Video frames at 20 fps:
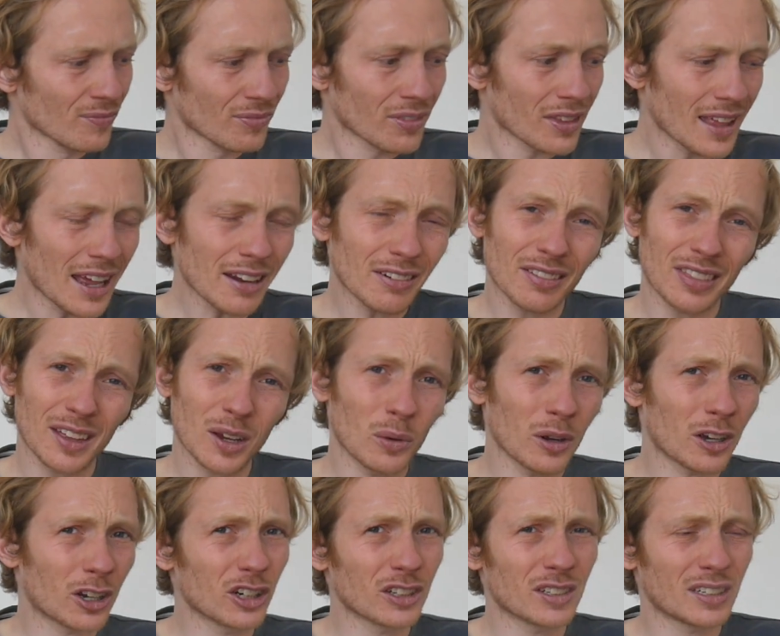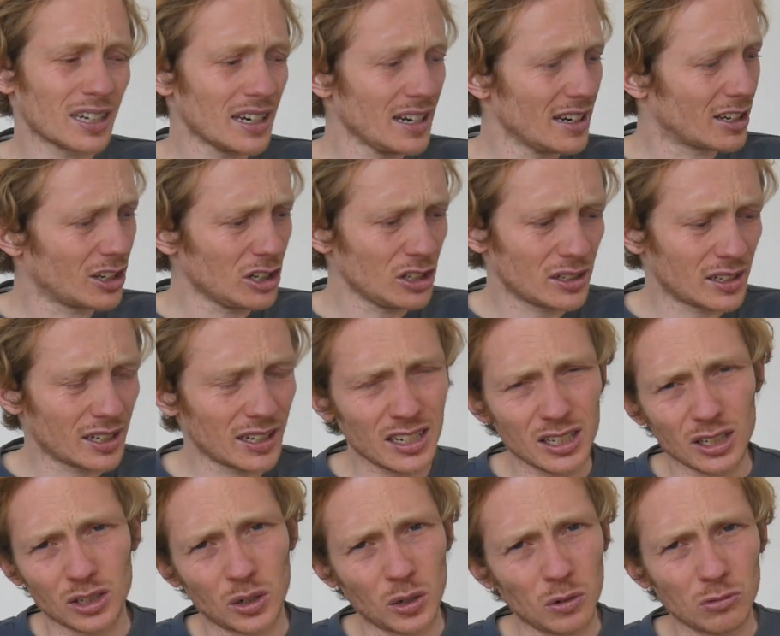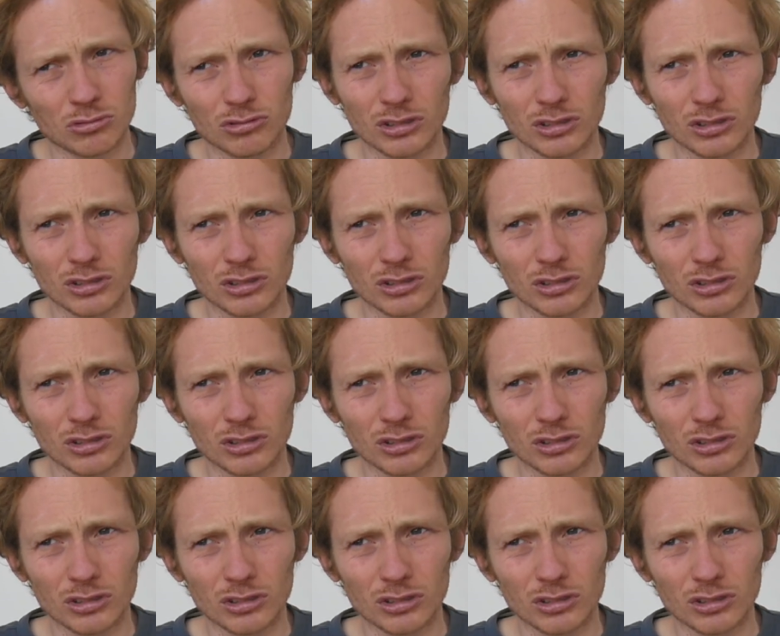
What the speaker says: That's the thing with good tea. Good tea, you don't